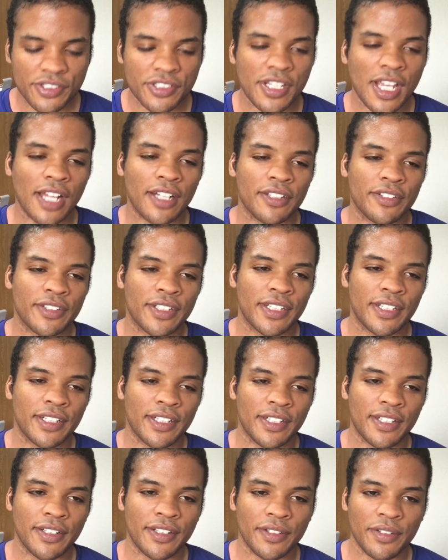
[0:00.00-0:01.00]
salary
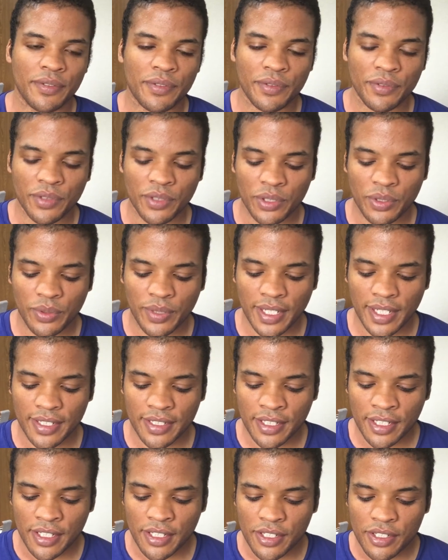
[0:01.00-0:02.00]
real quick.
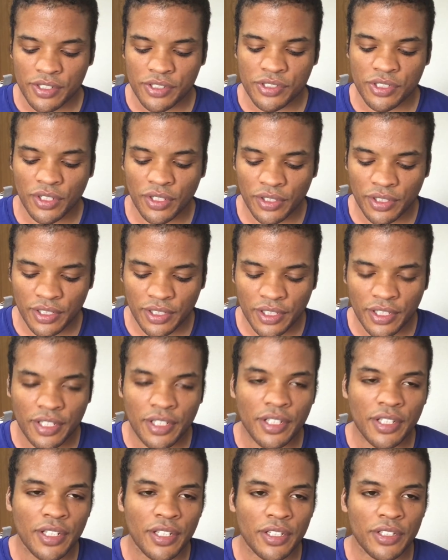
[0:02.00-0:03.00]
So
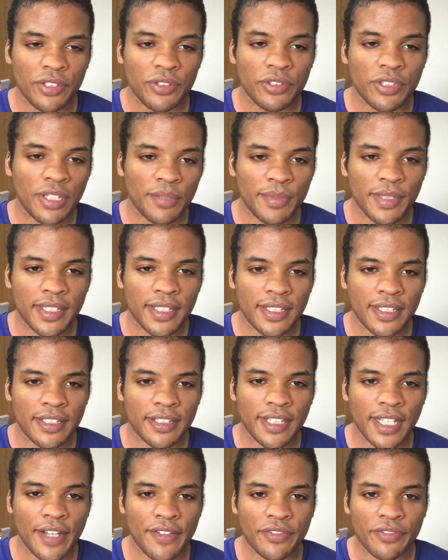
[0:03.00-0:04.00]
you come here,
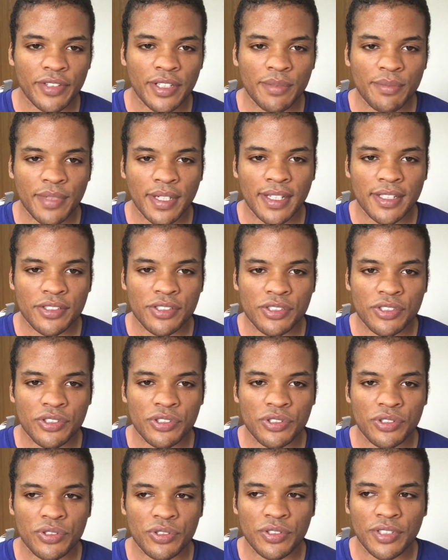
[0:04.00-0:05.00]
you have 3 months
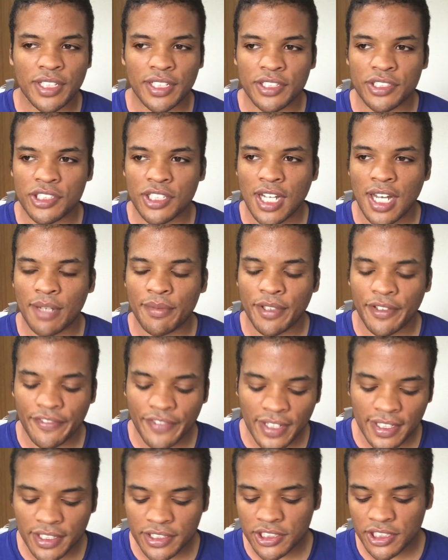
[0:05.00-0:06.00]
to get a job. You
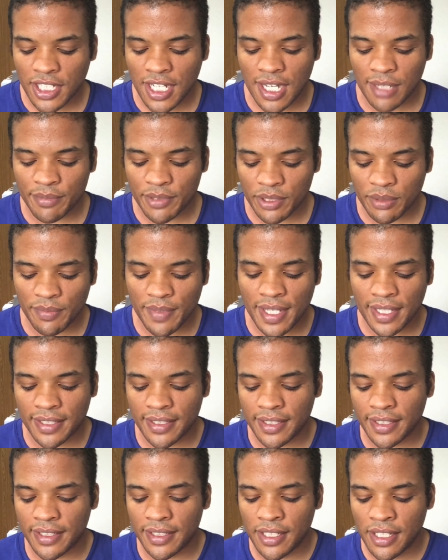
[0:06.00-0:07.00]
find a job, you're
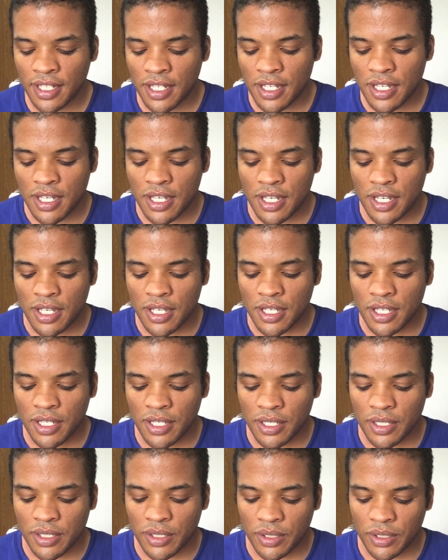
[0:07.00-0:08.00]
making
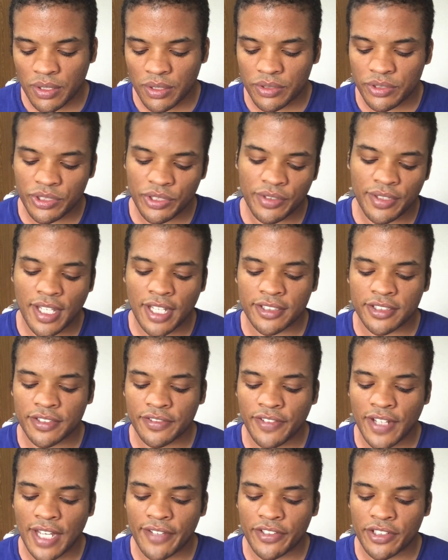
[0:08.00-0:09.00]

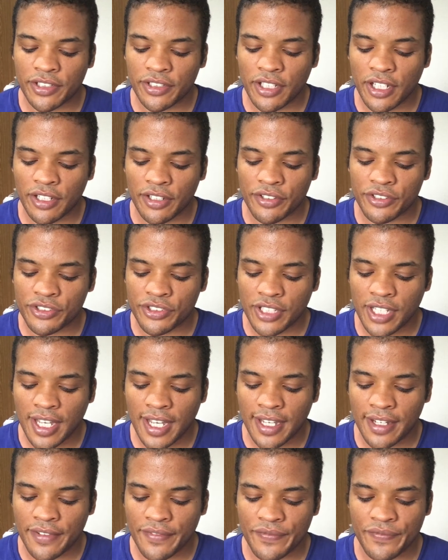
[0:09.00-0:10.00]
$2,500,
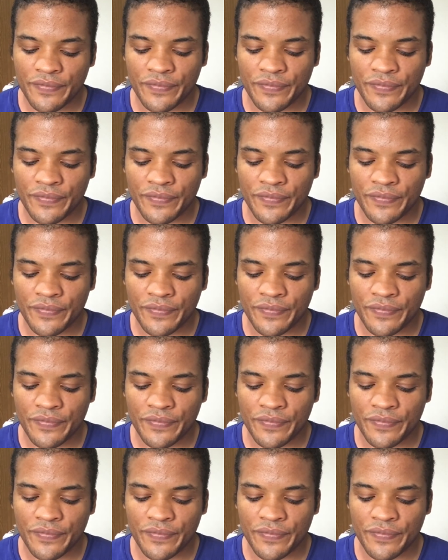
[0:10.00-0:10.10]
okay?